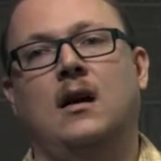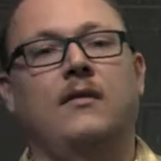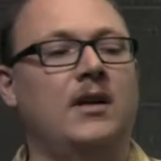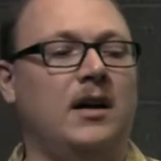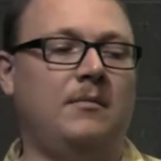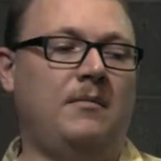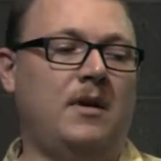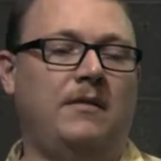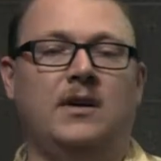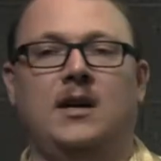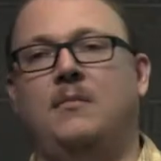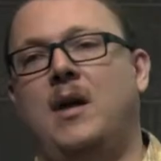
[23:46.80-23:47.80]
I've got a I've
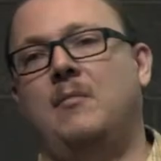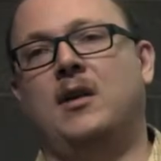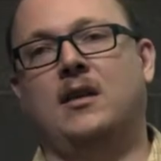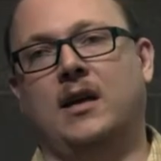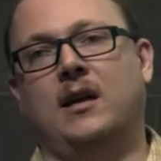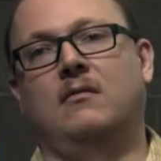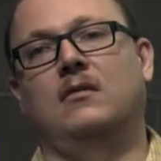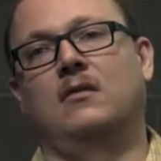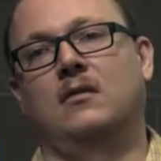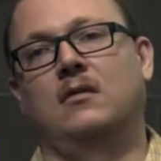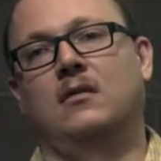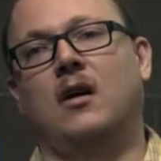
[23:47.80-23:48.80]
got a Mammoth account
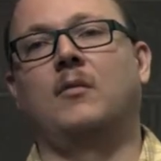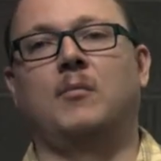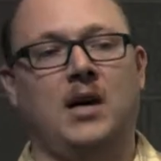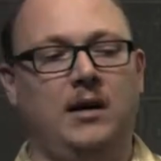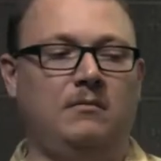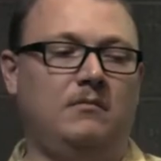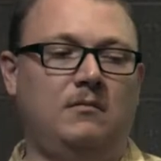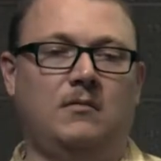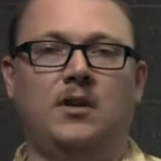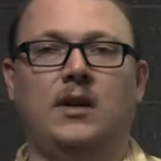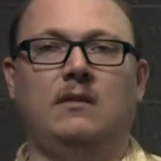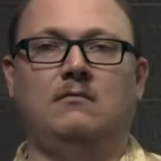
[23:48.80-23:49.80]
on my on
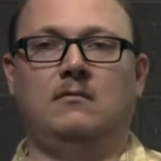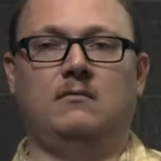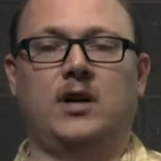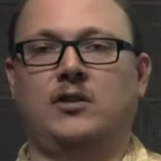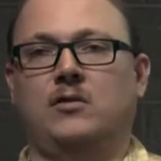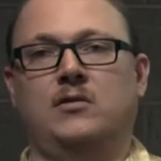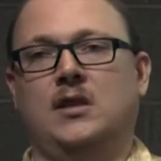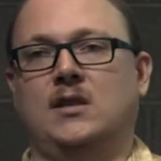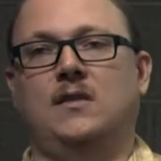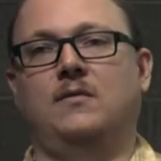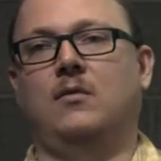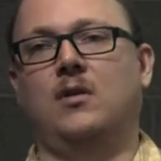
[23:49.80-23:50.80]
the Retro
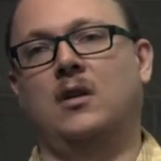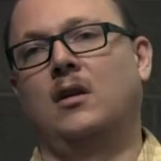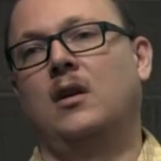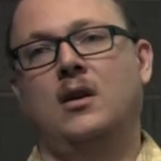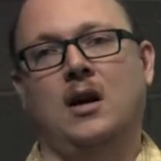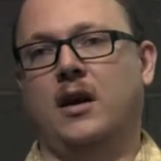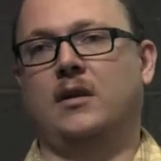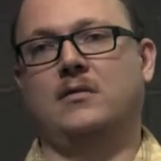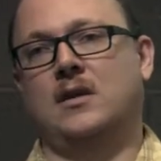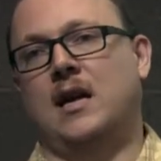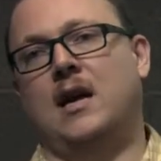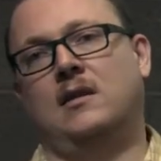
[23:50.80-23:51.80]
64. I use
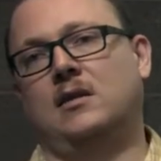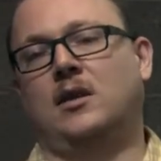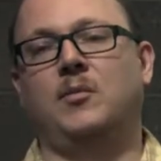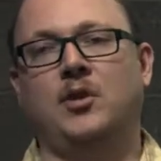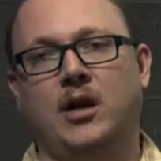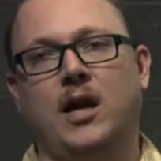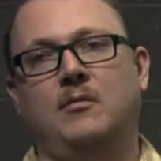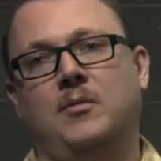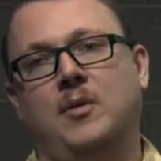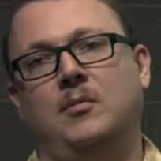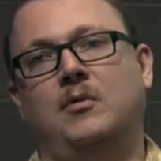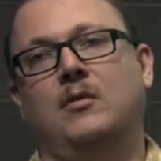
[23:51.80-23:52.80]
that to communicate with
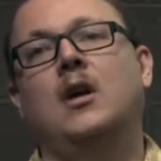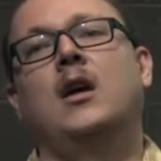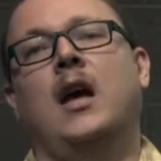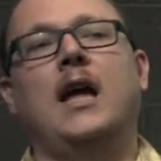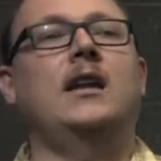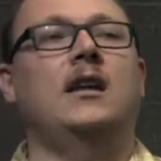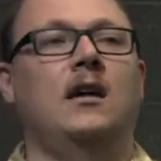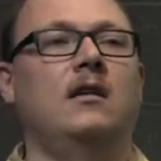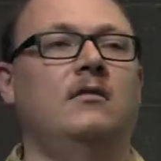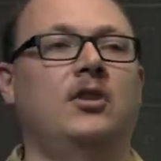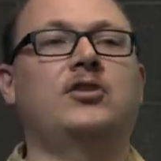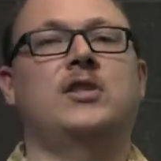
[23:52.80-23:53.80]
people. And
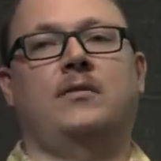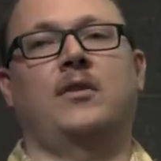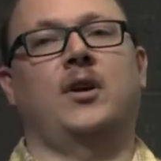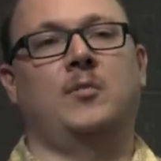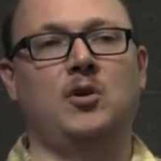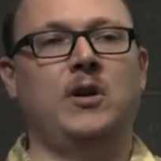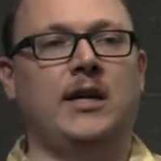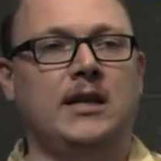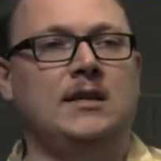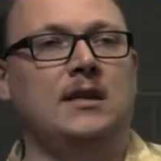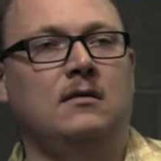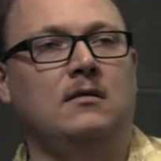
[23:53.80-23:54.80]
there's different
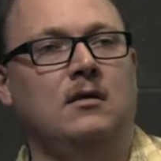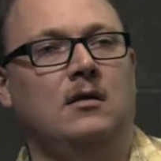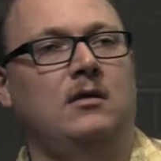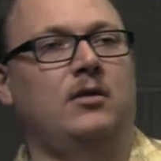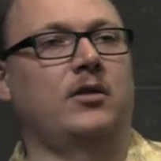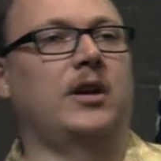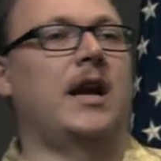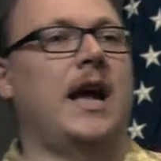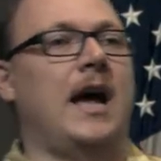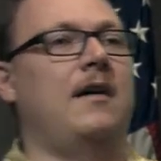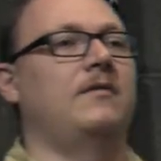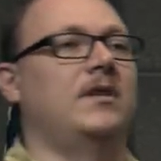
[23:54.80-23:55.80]
communities. You're going to
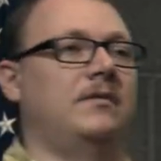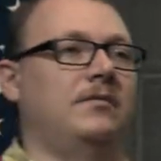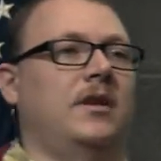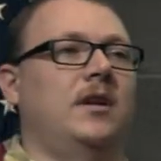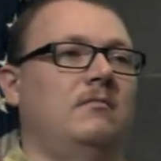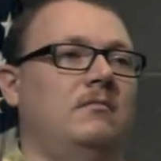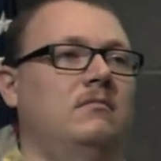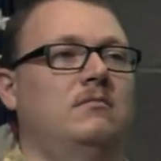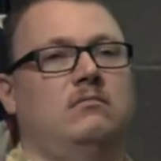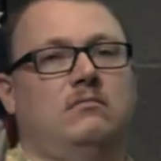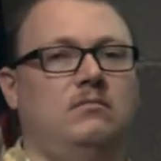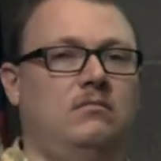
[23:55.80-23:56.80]
have different
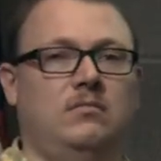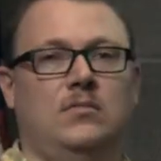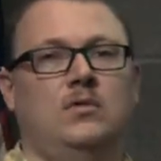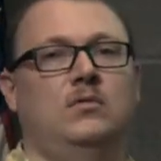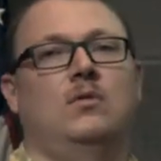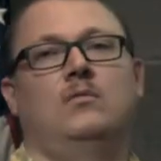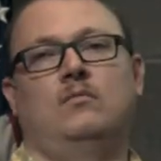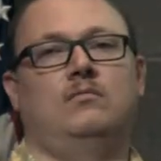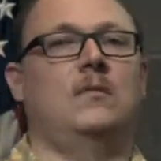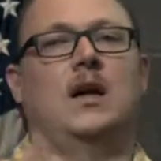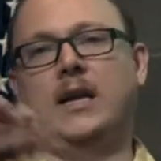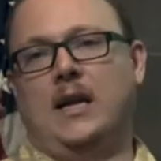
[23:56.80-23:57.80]

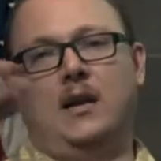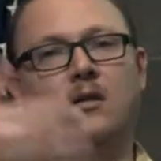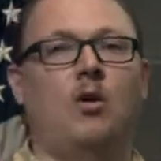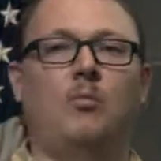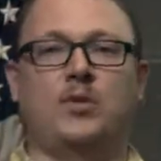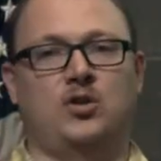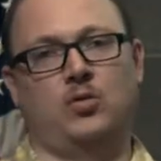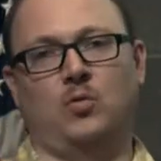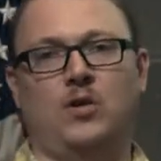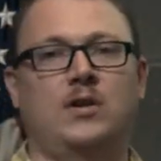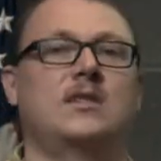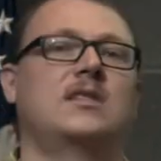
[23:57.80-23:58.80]
again, open
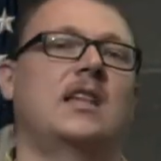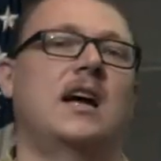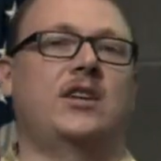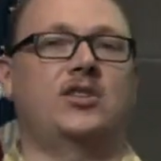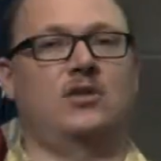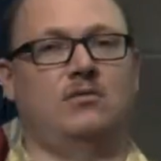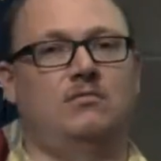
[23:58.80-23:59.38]
source slash.